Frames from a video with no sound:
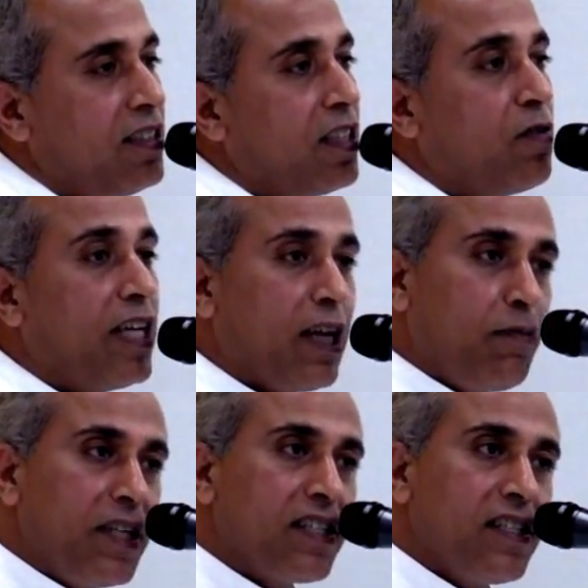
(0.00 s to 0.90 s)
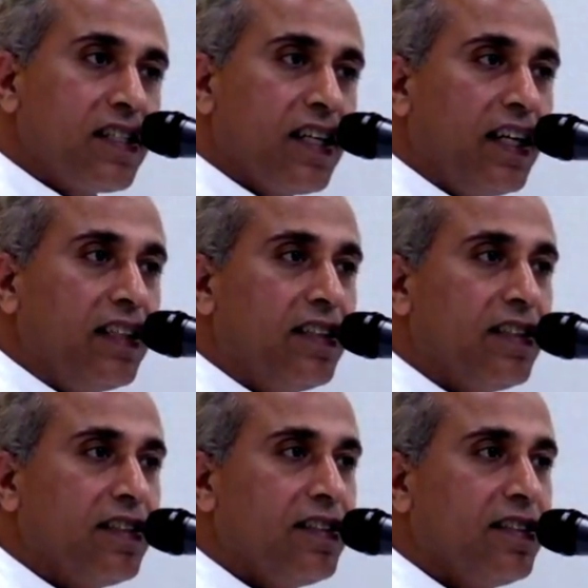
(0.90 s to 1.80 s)
then what happens inside?
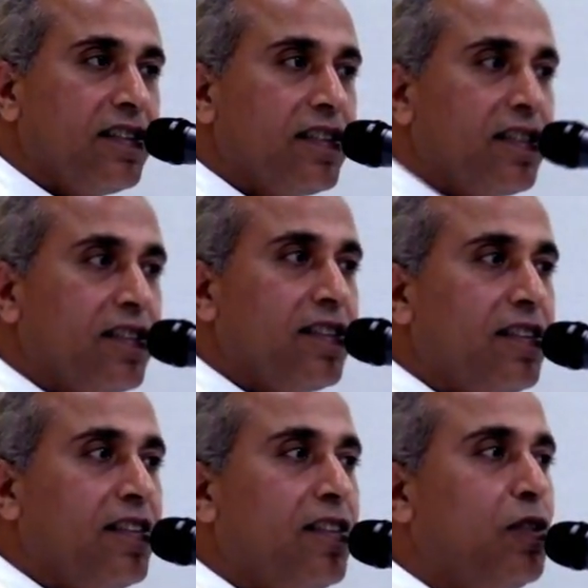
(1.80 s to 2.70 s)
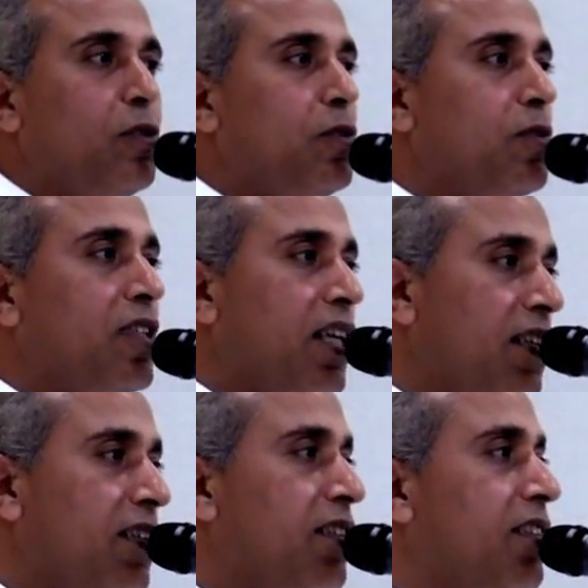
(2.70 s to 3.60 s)
Do you
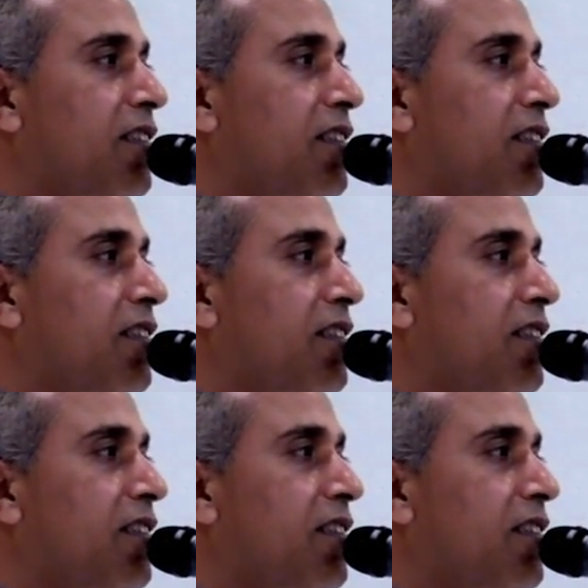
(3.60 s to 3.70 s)
get